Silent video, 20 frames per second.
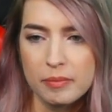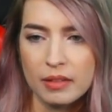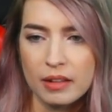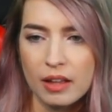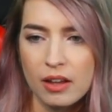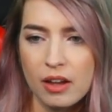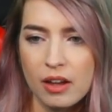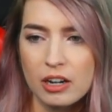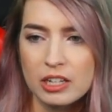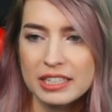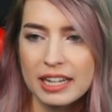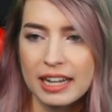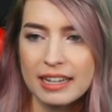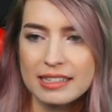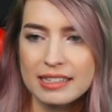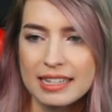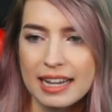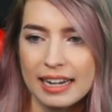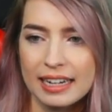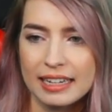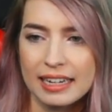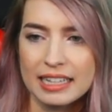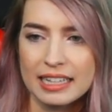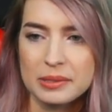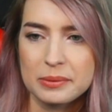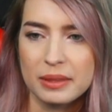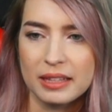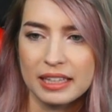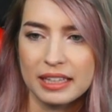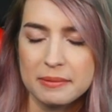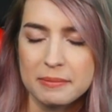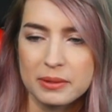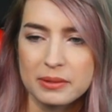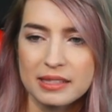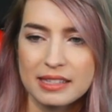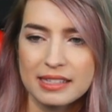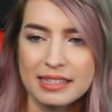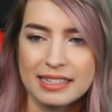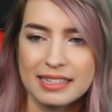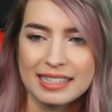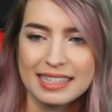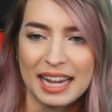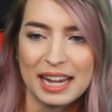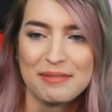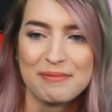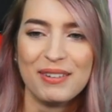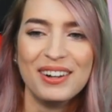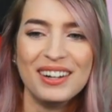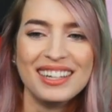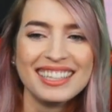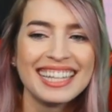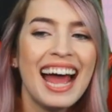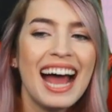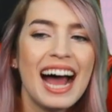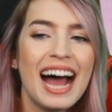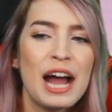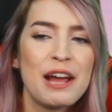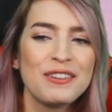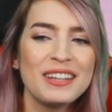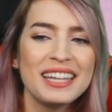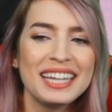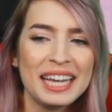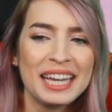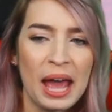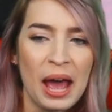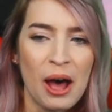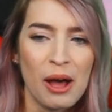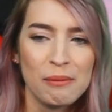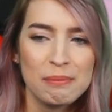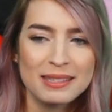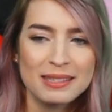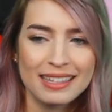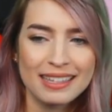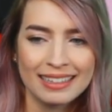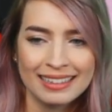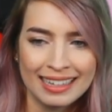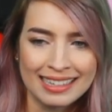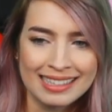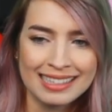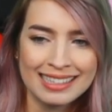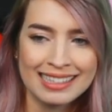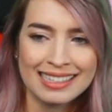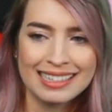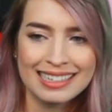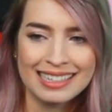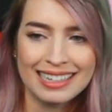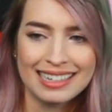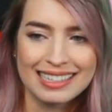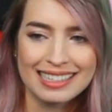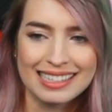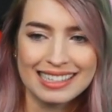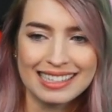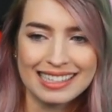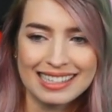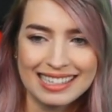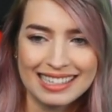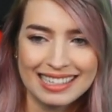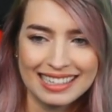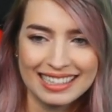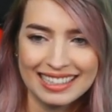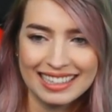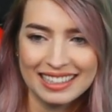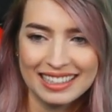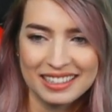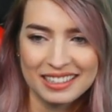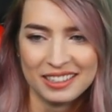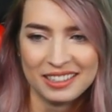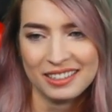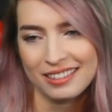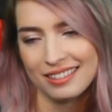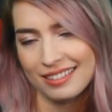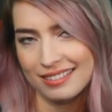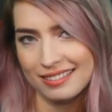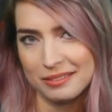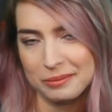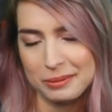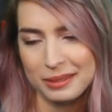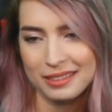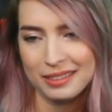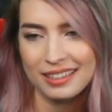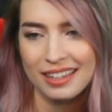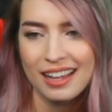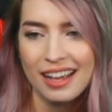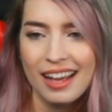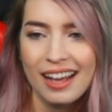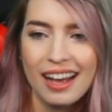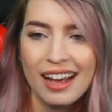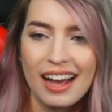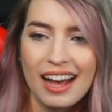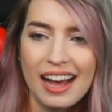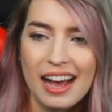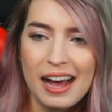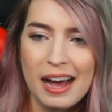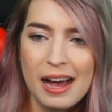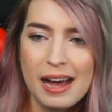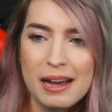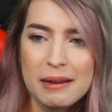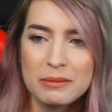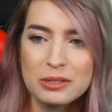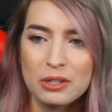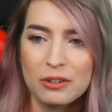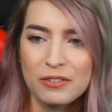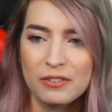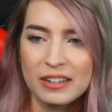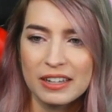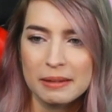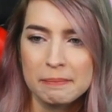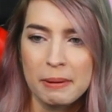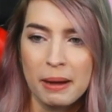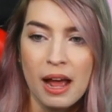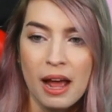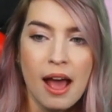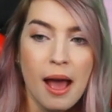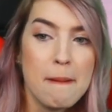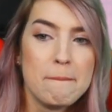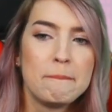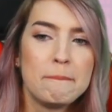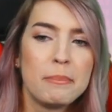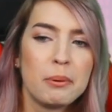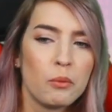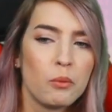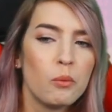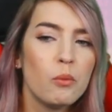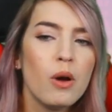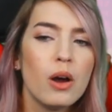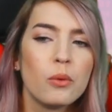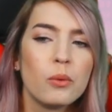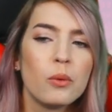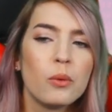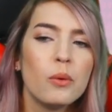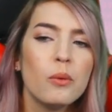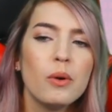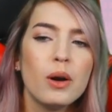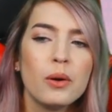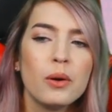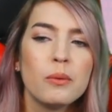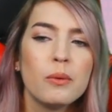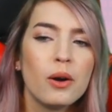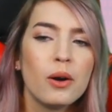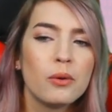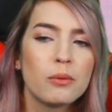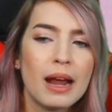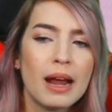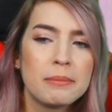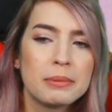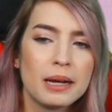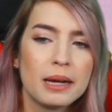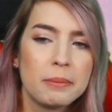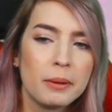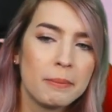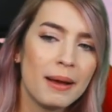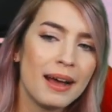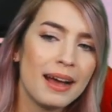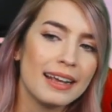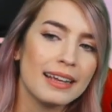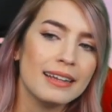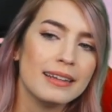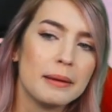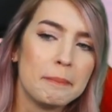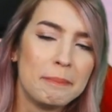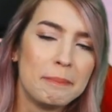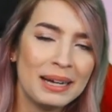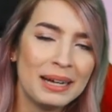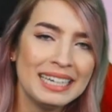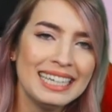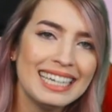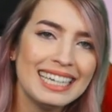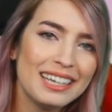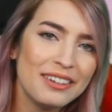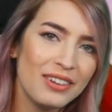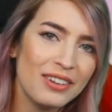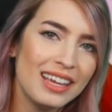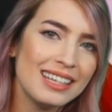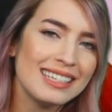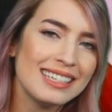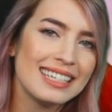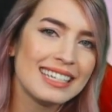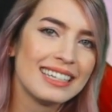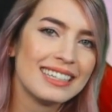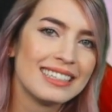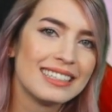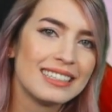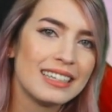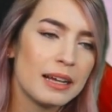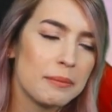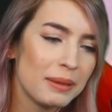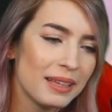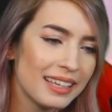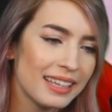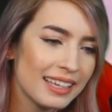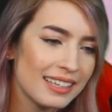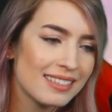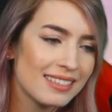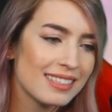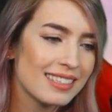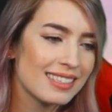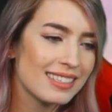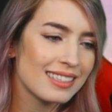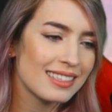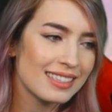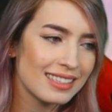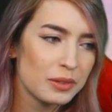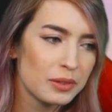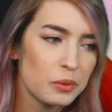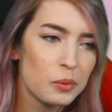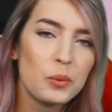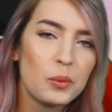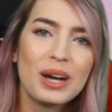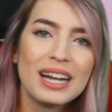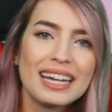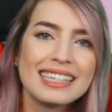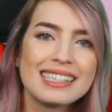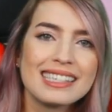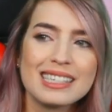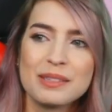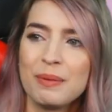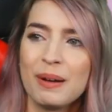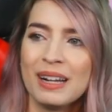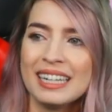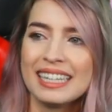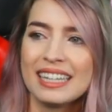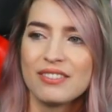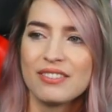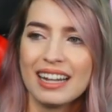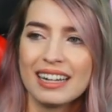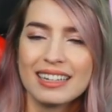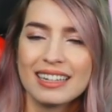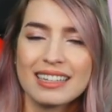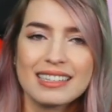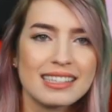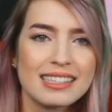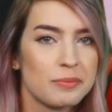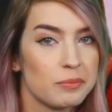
RTA is kind of nice with the emotes disabled. I feel like it helps, like, lessen the toxicity a little bit. Don't forget... Whoa, whoa, whoa, Rabbit Apple Pie. Bunny event? Please, what is this bunny event? Because...